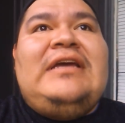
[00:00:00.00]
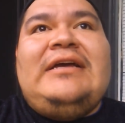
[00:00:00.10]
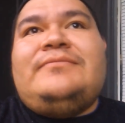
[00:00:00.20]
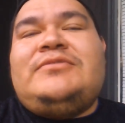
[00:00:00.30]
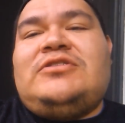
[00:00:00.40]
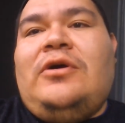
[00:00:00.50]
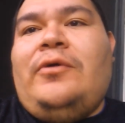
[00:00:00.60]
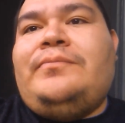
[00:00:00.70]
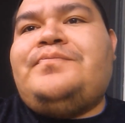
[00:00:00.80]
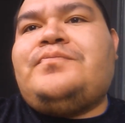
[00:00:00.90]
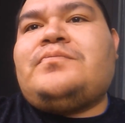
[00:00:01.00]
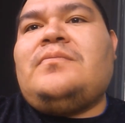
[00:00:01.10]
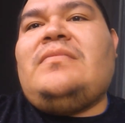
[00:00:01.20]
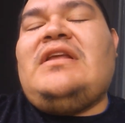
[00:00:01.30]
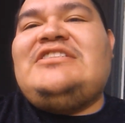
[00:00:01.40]
Yeah. So
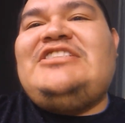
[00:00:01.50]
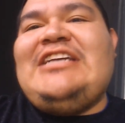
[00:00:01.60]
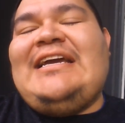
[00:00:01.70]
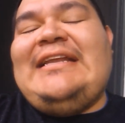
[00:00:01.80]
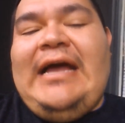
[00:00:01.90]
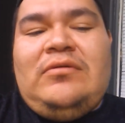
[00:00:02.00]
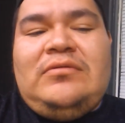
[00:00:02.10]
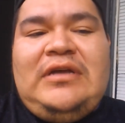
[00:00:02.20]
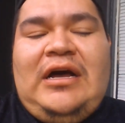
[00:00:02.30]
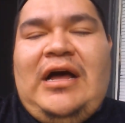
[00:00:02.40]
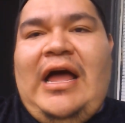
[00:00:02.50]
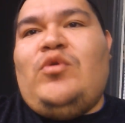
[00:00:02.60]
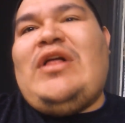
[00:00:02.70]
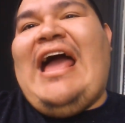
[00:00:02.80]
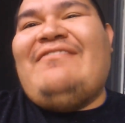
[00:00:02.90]
check it out. I
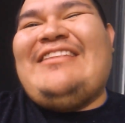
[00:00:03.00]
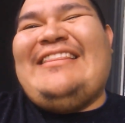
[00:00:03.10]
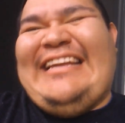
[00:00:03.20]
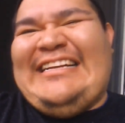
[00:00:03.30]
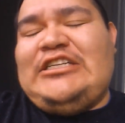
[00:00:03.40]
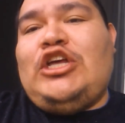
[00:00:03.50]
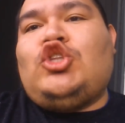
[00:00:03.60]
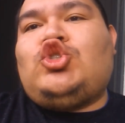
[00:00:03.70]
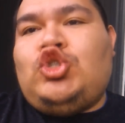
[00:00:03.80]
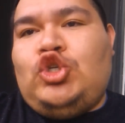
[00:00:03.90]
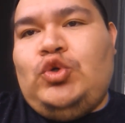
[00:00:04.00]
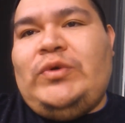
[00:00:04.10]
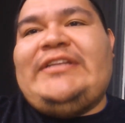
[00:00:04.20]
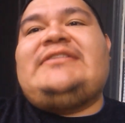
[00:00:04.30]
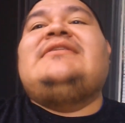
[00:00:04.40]
will have the link
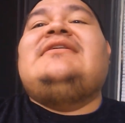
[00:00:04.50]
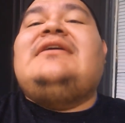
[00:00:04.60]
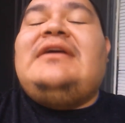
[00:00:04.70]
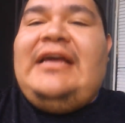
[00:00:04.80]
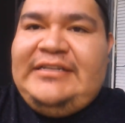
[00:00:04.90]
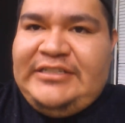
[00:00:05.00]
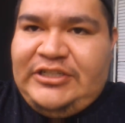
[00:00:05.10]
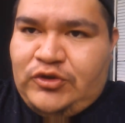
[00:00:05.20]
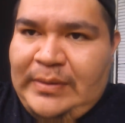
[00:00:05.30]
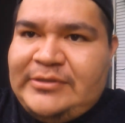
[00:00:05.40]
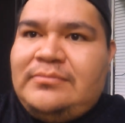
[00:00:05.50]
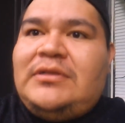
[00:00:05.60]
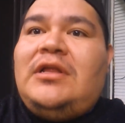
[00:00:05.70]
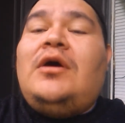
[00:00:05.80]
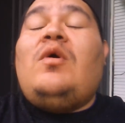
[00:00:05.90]
to it in the description
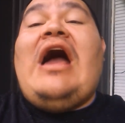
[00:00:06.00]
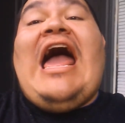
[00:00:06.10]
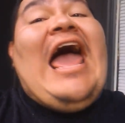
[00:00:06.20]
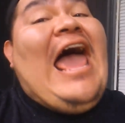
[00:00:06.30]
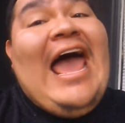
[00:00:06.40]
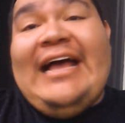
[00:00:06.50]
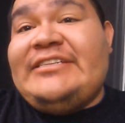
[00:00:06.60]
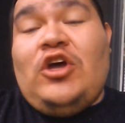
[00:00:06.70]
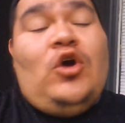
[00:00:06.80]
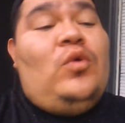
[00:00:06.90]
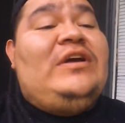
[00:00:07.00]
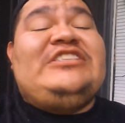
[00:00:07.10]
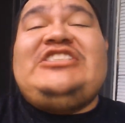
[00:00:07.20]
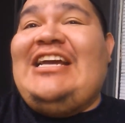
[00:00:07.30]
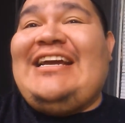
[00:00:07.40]
below. As
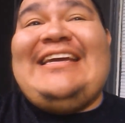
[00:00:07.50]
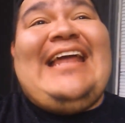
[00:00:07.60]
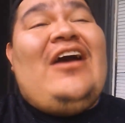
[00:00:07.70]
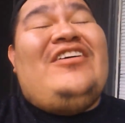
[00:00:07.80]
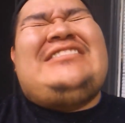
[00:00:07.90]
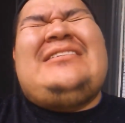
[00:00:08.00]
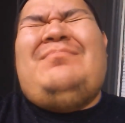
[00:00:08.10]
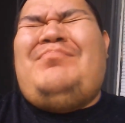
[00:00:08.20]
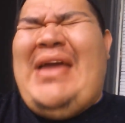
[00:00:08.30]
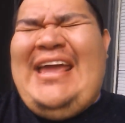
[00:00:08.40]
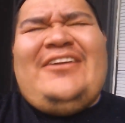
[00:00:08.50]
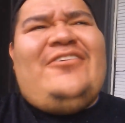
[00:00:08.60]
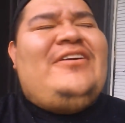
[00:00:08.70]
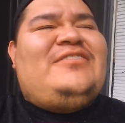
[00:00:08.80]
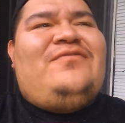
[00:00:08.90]
always, check it out. It's a
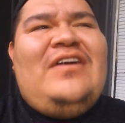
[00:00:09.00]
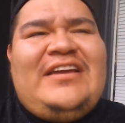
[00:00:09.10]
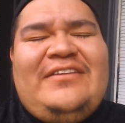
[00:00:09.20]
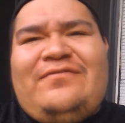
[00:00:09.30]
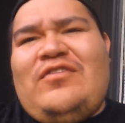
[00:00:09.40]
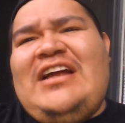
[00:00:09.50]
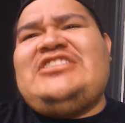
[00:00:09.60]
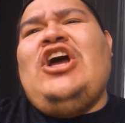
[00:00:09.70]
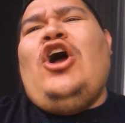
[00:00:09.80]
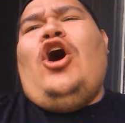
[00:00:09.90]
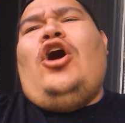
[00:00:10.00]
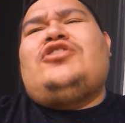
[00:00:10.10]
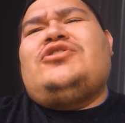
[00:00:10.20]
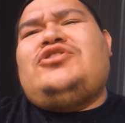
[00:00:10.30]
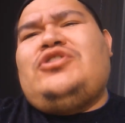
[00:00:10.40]
banger. It's fucking fresh.
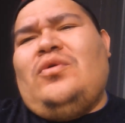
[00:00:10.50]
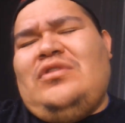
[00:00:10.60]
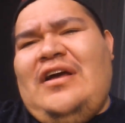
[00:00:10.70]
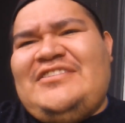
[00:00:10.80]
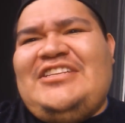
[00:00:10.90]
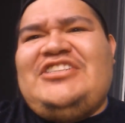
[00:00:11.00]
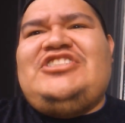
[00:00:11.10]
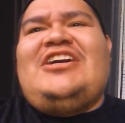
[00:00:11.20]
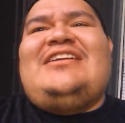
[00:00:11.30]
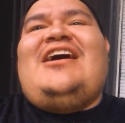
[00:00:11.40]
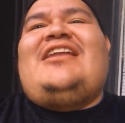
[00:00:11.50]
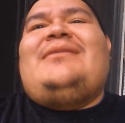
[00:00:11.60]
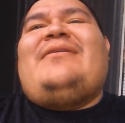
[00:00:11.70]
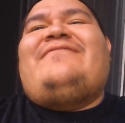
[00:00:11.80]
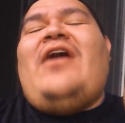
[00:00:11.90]
Also, show love to the
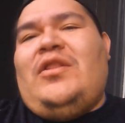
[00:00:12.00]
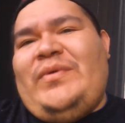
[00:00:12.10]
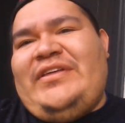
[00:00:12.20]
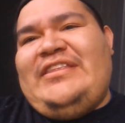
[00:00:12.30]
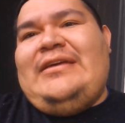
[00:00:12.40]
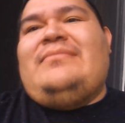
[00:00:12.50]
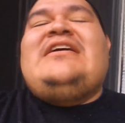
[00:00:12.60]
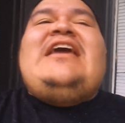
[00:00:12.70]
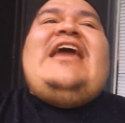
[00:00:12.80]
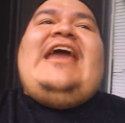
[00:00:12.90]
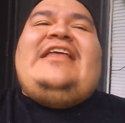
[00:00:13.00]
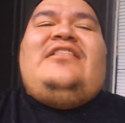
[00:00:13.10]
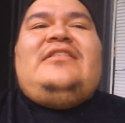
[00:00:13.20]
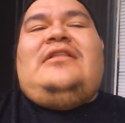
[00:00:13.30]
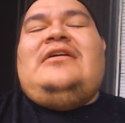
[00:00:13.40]
Juggernauty by following them
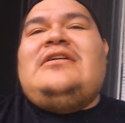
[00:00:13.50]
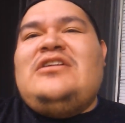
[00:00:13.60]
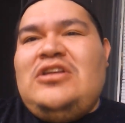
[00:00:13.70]
and